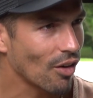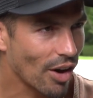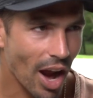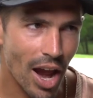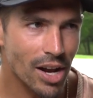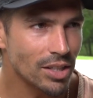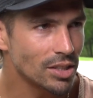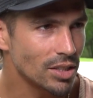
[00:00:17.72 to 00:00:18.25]

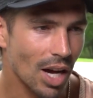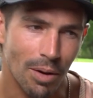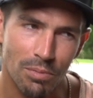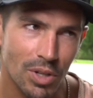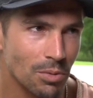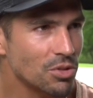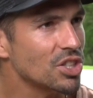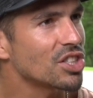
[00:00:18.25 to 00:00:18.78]
Okay,
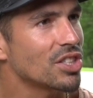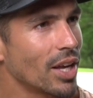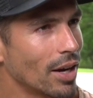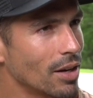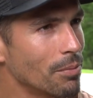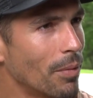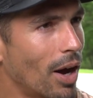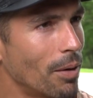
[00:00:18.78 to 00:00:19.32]
I'm just setting
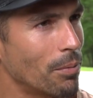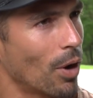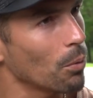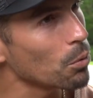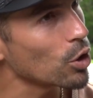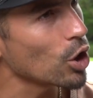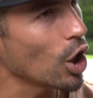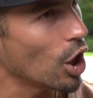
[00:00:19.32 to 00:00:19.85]
them up.
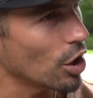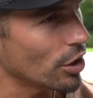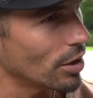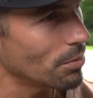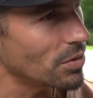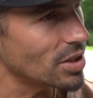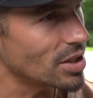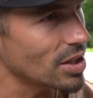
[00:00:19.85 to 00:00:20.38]
I'm lulling
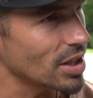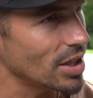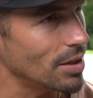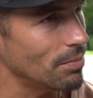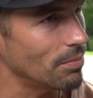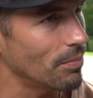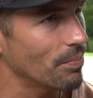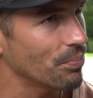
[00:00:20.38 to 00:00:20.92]
them to sleep,
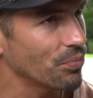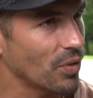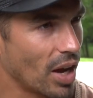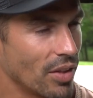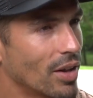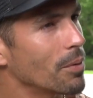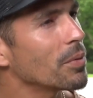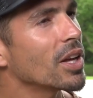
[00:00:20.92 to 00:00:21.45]
and
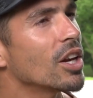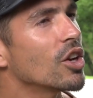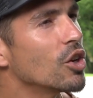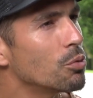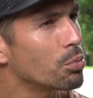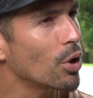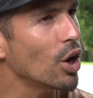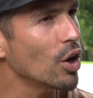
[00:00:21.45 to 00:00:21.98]
then I'm gonna get a
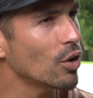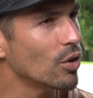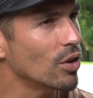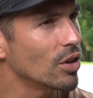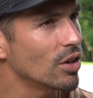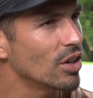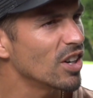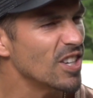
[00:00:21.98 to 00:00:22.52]
good pro,
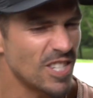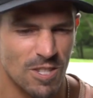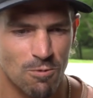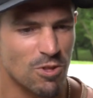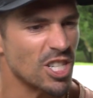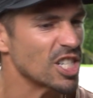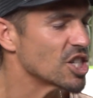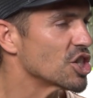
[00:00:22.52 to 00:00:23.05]
and we're
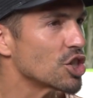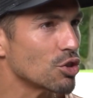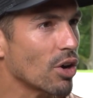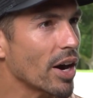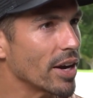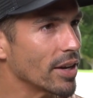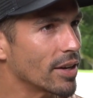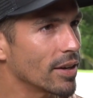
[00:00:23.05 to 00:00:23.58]
gonna
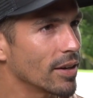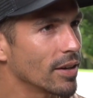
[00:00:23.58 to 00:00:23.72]
strike.